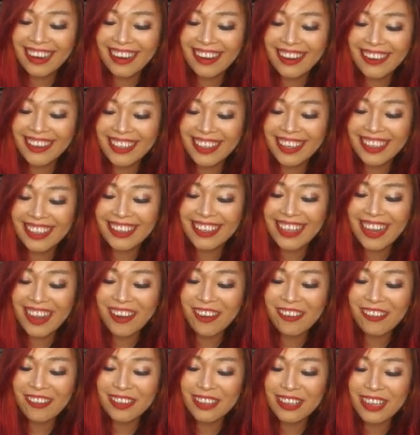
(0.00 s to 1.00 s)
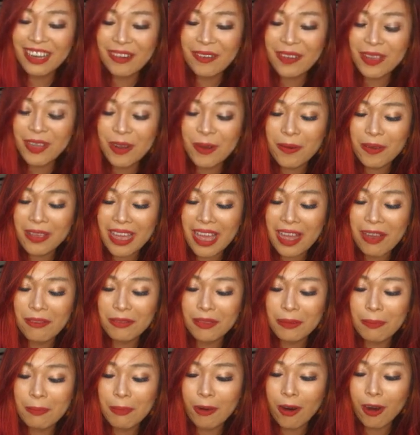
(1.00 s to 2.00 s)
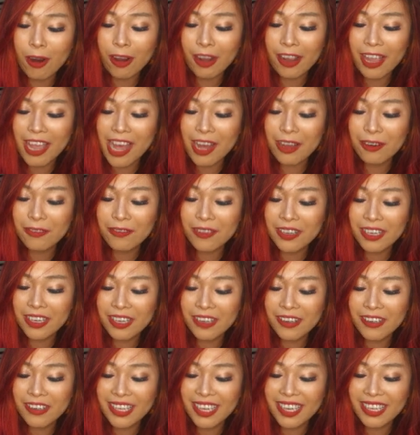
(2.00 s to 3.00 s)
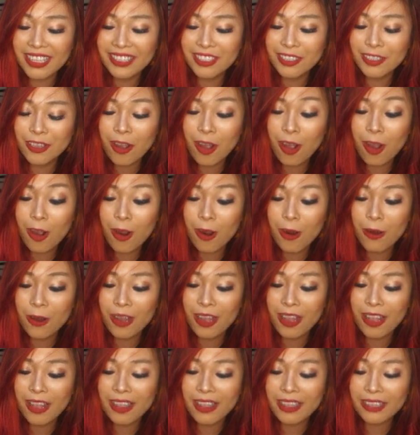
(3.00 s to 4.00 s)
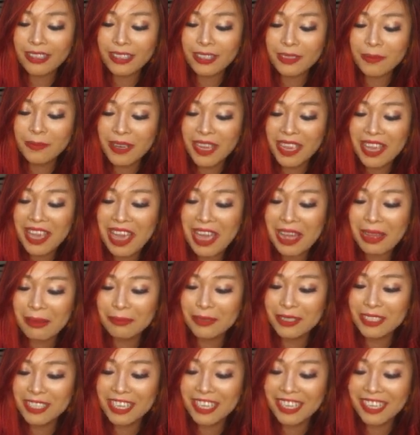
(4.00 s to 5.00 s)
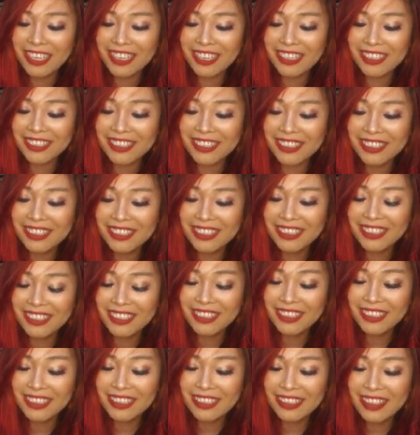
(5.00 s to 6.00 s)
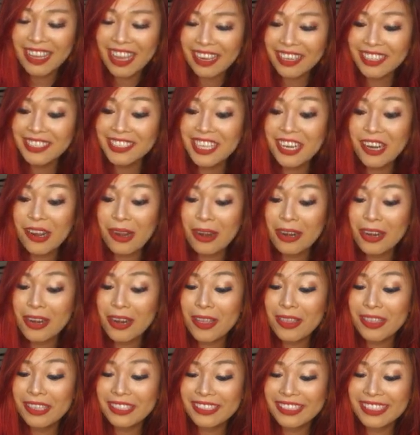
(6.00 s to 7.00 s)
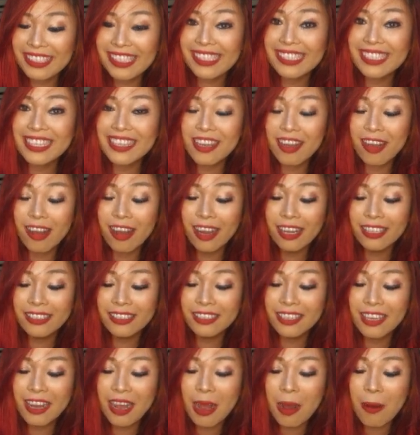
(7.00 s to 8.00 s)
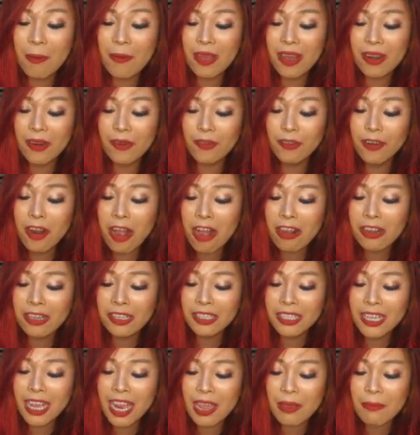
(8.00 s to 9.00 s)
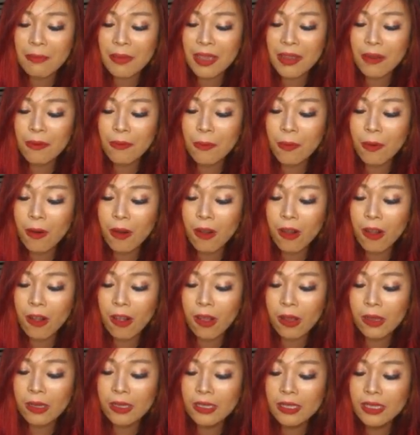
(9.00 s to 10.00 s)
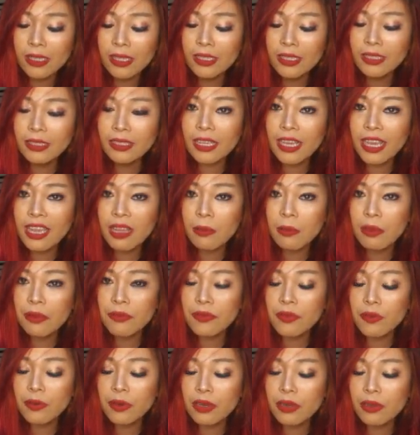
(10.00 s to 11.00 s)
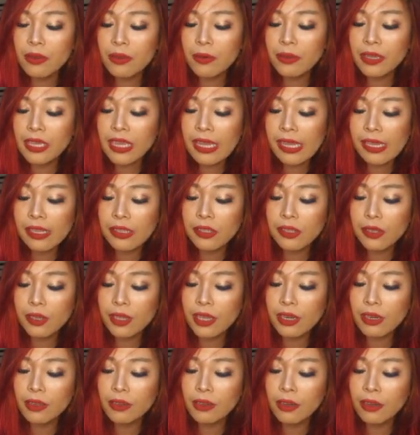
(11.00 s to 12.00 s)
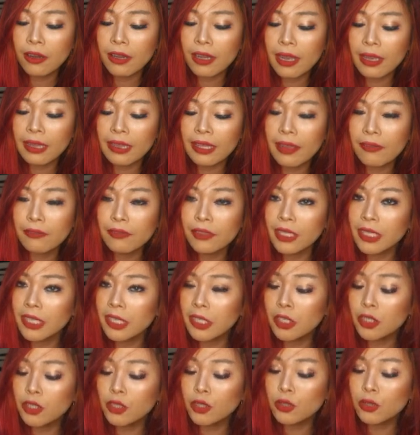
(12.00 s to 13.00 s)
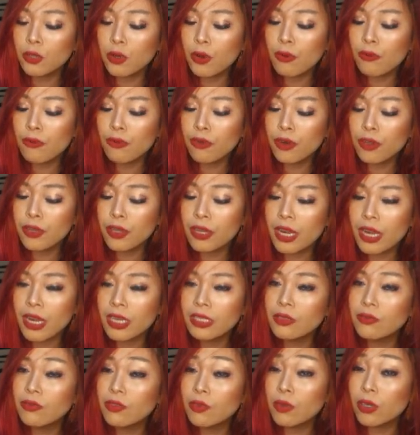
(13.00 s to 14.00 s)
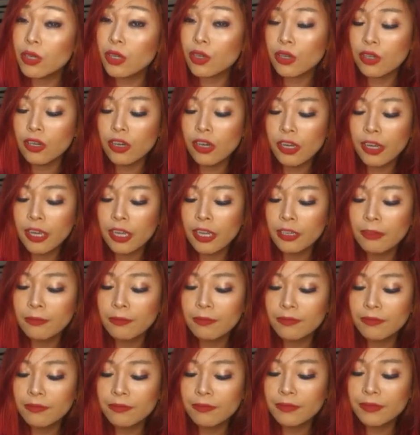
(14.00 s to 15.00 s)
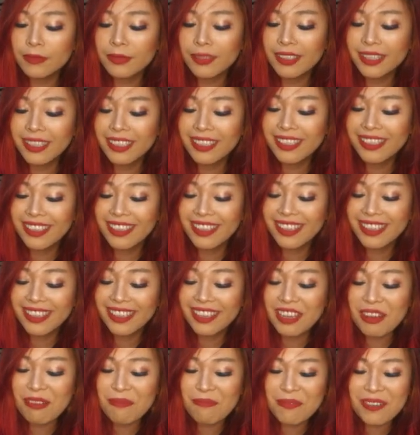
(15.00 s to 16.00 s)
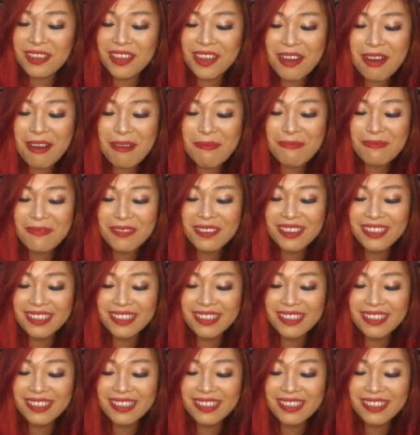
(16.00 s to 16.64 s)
Okay, now there you go, we have the park outfit. Okay, so this is my campsite. Like I said earlier, this is the hot tub. We got a rock climbing wall, table if you wanna go eat. You can cook. I left a little stove for you guys if you wanna cook. Yup, yup.